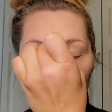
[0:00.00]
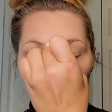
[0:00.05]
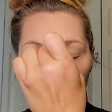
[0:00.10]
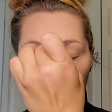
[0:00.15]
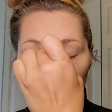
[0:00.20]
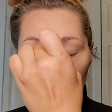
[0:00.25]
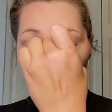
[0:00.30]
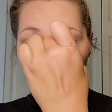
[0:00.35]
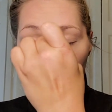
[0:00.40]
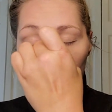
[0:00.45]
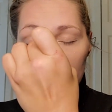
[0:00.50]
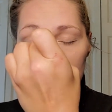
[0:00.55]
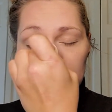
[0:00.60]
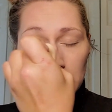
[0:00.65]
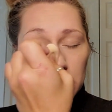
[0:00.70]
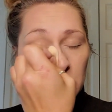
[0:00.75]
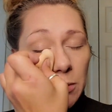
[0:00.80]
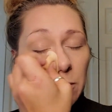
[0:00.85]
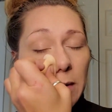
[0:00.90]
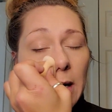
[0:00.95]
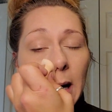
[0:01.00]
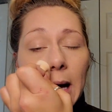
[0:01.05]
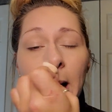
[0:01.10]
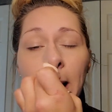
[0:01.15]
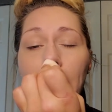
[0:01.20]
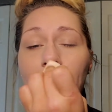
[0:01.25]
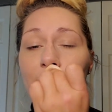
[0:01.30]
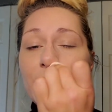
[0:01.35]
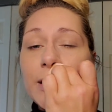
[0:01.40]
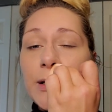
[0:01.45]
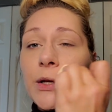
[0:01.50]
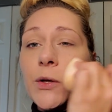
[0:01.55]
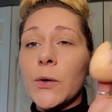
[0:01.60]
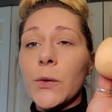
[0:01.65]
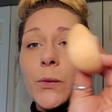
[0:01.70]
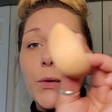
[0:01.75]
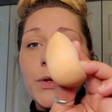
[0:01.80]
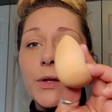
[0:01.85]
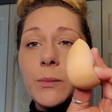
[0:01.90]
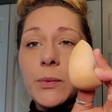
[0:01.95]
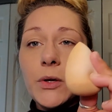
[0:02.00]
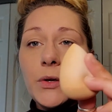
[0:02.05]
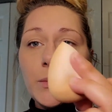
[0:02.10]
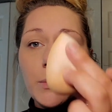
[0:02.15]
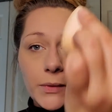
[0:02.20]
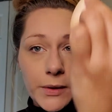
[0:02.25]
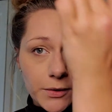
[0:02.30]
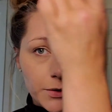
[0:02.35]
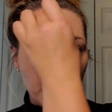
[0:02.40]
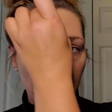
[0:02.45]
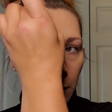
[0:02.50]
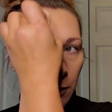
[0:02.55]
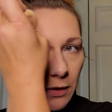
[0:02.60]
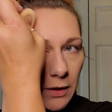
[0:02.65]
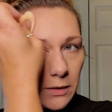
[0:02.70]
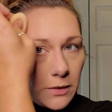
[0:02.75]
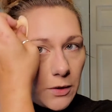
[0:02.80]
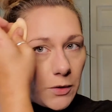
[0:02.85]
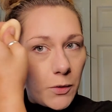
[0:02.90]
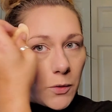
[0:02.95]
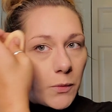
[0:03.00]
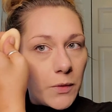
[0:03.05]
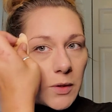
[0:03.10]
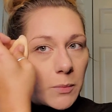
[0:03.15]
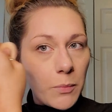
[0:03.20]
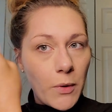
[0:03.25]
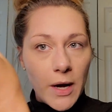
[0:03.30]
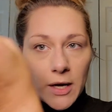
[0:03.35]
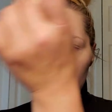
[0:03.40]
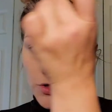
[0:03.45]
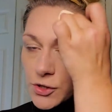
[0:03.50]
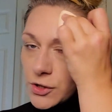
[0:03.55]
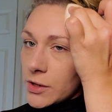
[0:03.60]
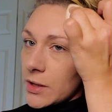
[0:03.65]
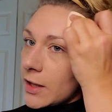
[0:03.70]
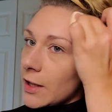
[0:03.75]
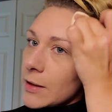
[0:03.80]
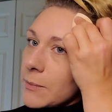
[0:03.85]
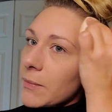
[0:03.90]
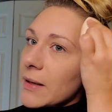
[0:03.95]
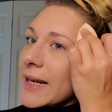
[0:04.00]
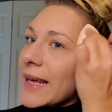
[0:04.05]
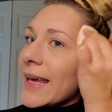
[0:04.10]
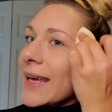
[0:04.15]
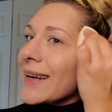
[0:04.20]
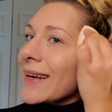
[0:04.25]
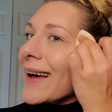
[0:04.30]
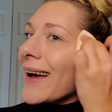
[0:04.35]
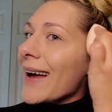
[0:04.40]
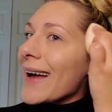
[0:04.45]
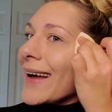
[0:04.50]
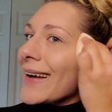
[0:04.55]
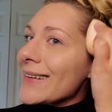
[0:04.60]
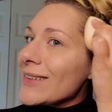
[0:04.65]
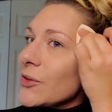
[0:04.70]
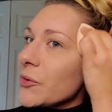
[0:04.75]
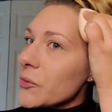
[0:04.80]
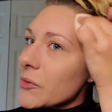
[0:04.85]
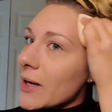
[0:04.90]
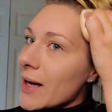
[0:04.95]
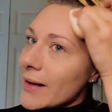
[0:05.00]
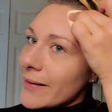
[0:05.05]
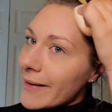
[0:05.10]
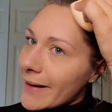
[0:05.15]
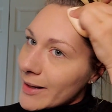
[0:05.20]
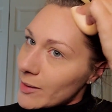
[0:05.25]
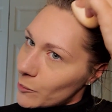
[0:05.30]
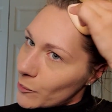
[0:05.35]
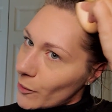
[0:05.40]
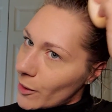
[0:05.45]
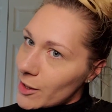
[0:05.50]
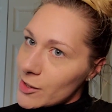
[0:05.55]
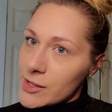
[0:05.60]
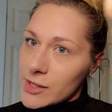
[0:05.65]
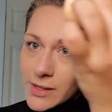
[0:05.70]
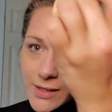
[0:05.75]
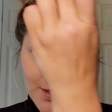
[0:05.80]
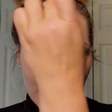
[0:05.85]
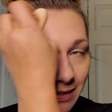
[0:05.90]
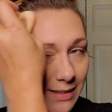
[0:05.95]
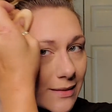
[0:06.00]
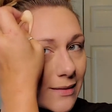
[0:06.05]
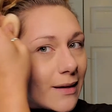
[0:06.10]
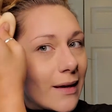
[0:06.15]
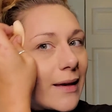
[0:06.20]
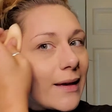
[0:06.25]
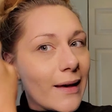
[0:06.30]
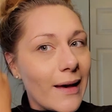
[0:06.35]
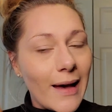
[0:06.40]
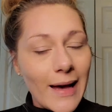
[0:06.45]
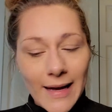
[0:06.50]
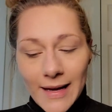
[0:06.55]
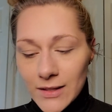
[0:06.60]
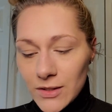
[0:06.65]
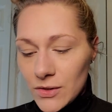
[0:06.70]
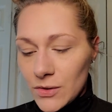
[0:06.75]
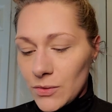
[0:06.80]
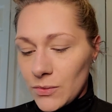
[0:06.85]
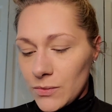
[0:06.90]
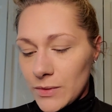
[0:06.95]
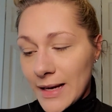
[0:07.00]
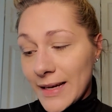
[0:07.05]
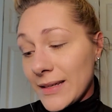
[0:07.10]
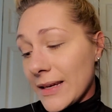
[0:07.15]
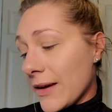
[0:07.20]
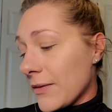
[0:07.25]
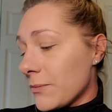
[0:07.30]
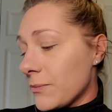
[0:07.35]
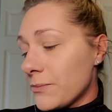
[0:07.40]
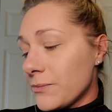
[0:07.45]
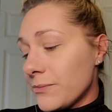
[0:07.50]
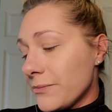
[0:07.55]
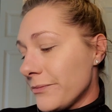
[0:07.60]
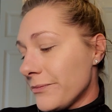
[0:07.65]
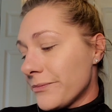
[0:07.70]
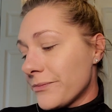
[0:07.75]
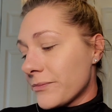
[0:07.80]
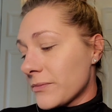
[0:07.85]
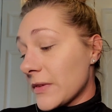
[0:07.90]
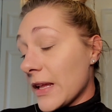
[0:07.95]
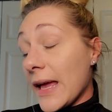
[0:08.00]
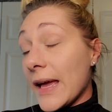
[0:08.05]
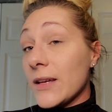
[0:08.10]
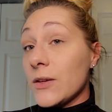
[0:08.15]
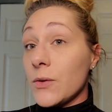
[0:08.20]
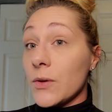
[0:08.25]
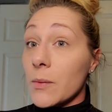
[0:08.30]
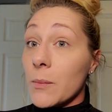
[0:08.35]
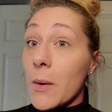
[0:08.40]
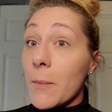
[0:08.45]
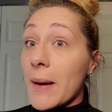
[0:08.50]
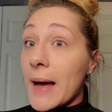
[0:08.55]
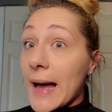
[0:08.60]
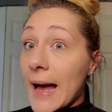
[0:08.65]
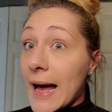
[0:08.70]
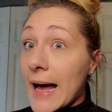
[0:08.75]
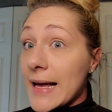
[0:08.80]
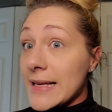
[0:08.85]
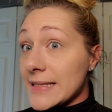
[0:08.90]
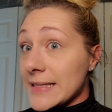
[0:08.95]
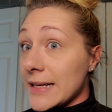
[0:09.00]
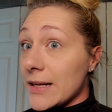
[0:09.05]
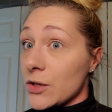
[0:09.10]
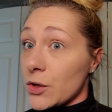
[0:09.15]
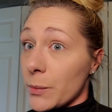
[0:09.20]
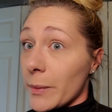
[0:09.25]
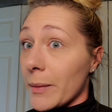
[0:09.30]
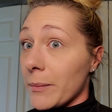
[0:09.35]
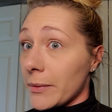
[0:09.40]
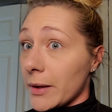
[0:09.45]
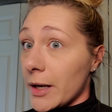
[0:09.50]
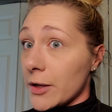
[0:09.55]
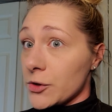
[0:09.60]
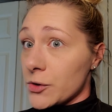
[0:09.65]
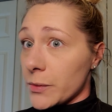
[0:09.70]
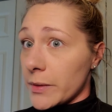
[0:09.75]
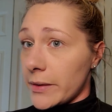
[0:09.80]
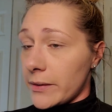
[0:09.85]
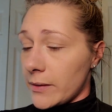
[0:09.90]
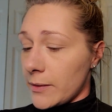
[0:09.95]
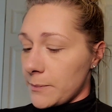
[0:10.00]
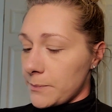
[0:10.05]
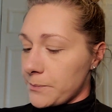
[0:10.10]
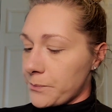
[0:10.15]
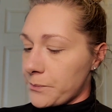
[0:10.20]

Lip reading: You also do not have to do it with a beauty blender. You can do it with a brush. But again, I do not like brushes. I do them on my eyes and I do my blush with them.